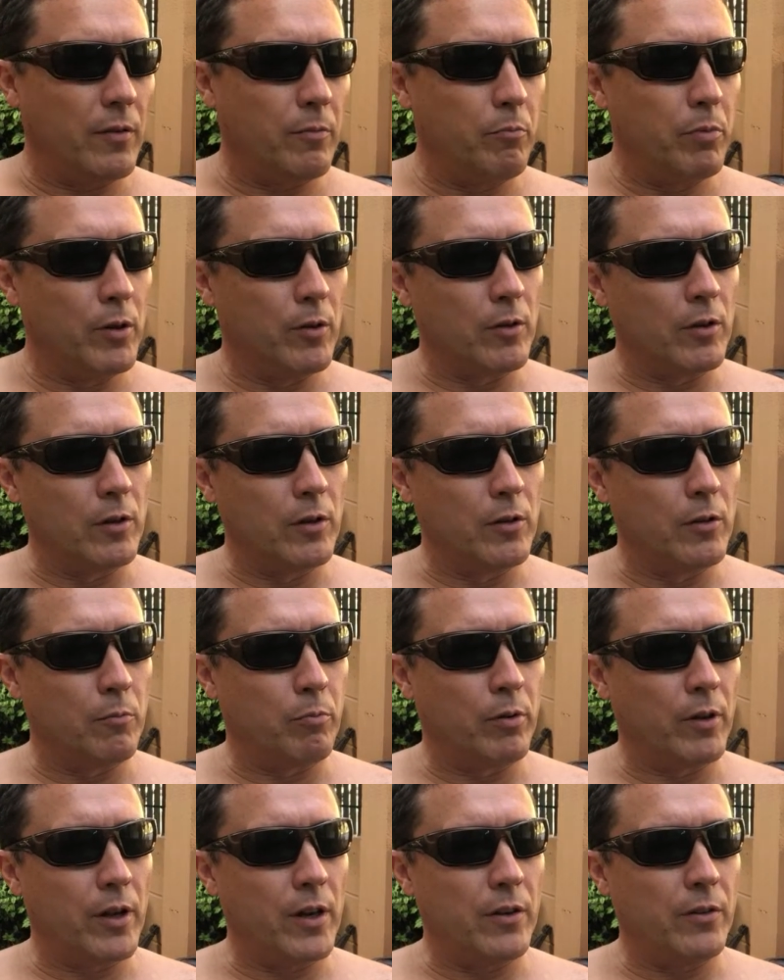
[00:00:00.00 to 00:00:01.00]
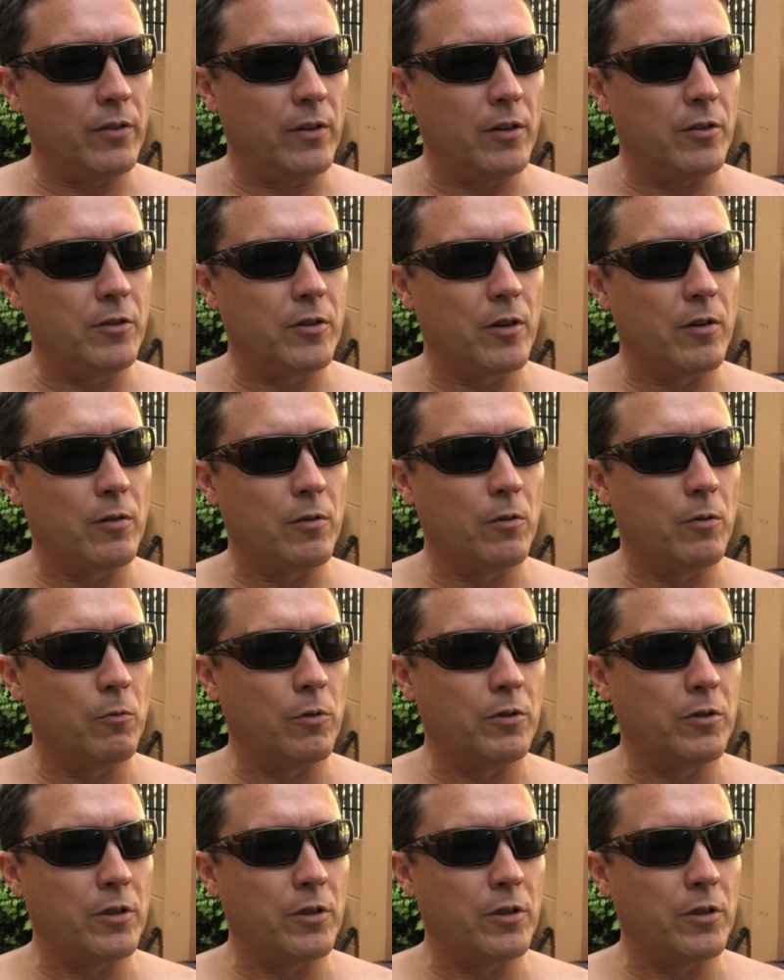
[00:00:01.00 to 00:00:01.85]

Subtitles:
build a little place in the jungle with